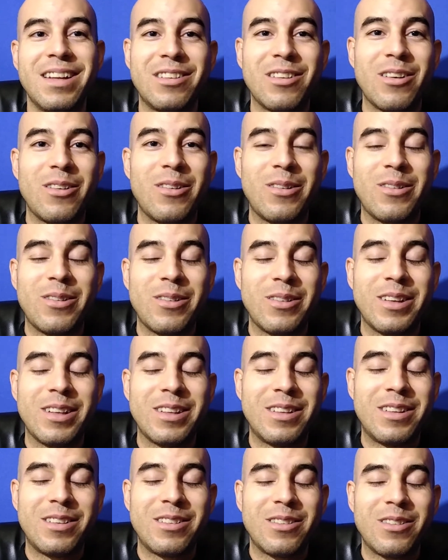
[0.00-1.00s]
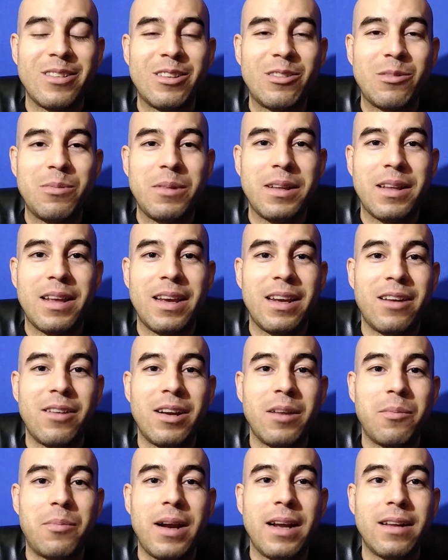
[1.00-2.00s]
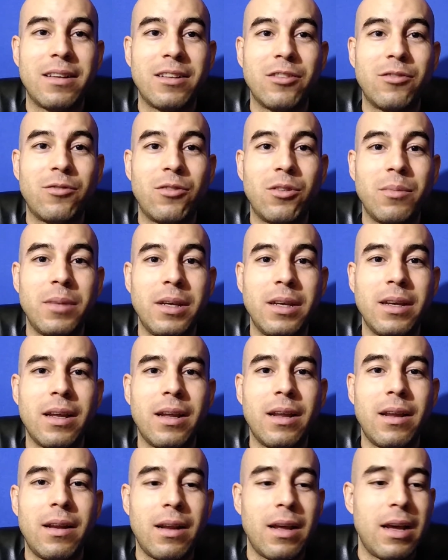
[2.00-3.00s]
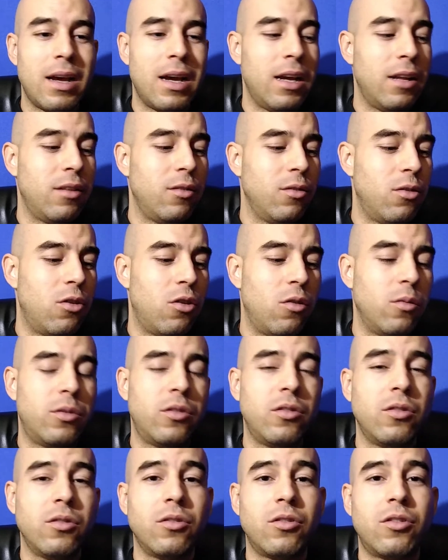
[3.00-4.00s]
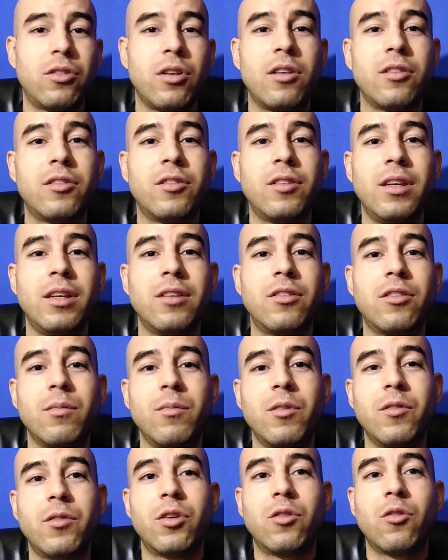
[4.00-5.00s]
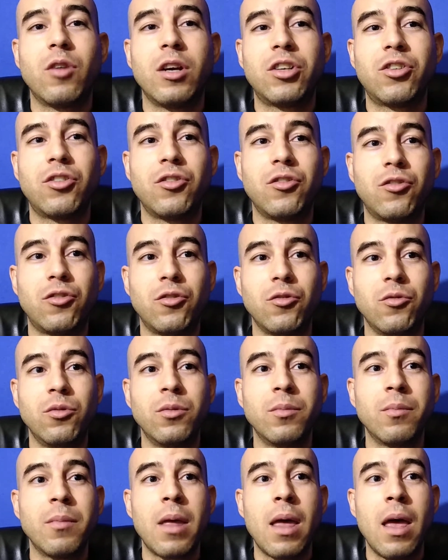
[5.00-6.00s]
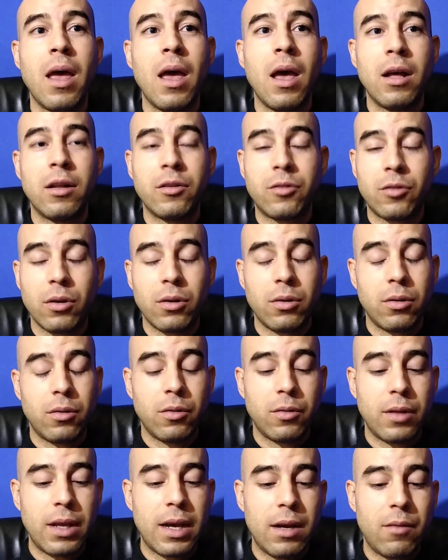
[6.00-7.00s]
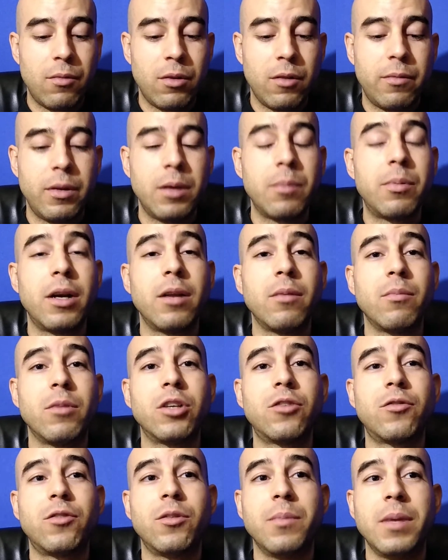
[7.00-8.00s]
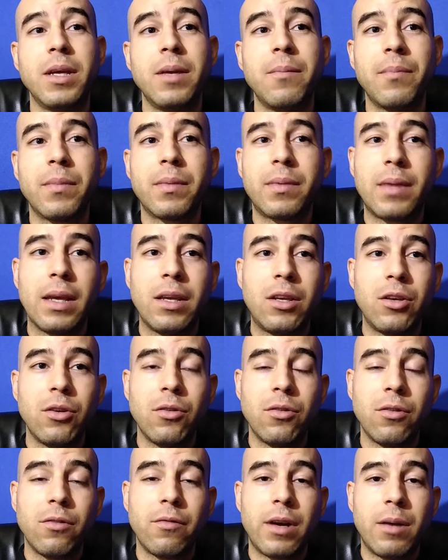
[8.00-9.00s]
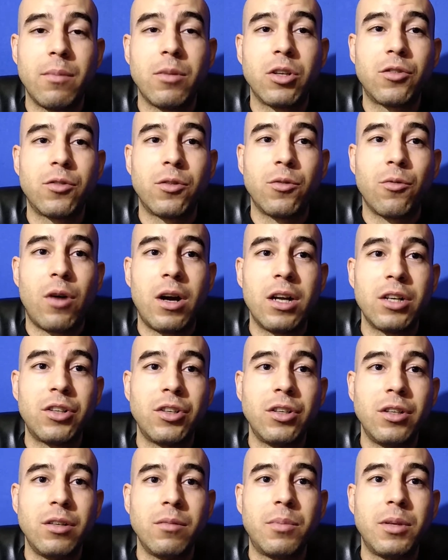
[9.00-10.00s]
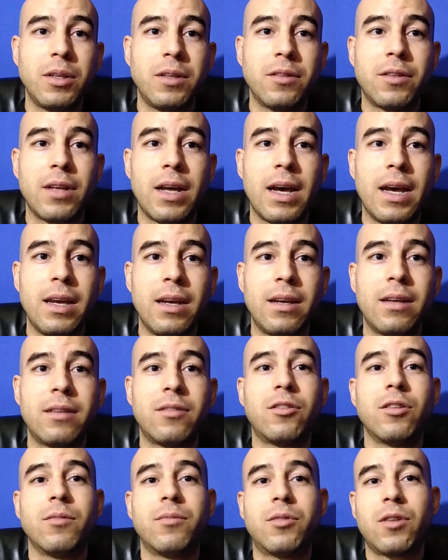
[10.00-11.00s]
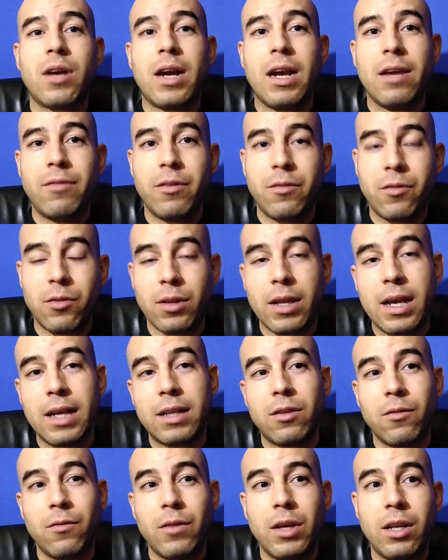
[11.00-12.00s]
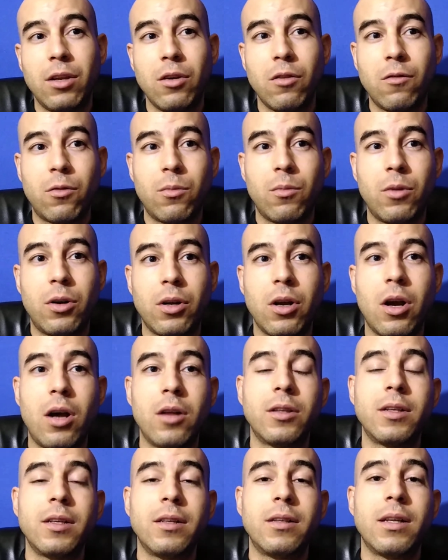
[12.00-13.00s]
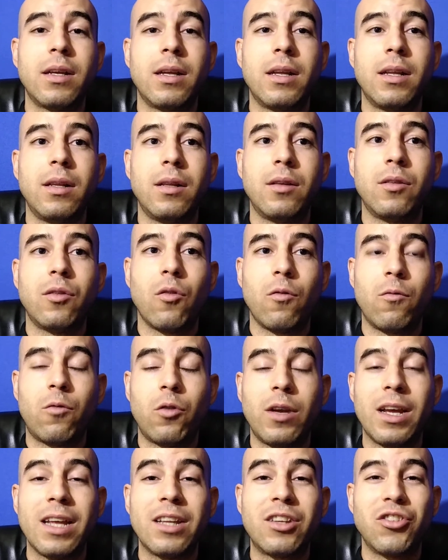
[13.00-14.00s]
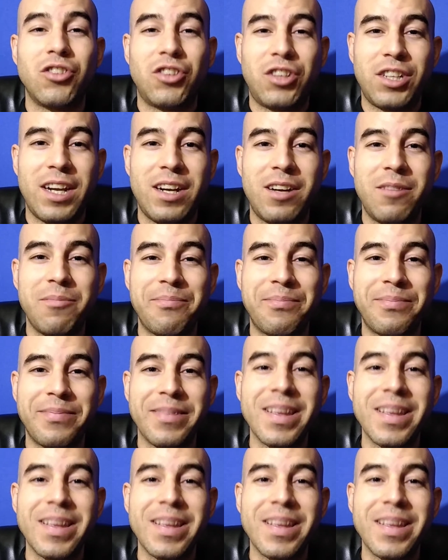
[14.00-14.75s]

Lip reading: So this is going to be like great practice for me, and I do hope to start seeing some of your questions soon. So that will be pretty much for me. Thank you very much for watching. Please like, subscribe if you liked the video for more content, and don't forget to share.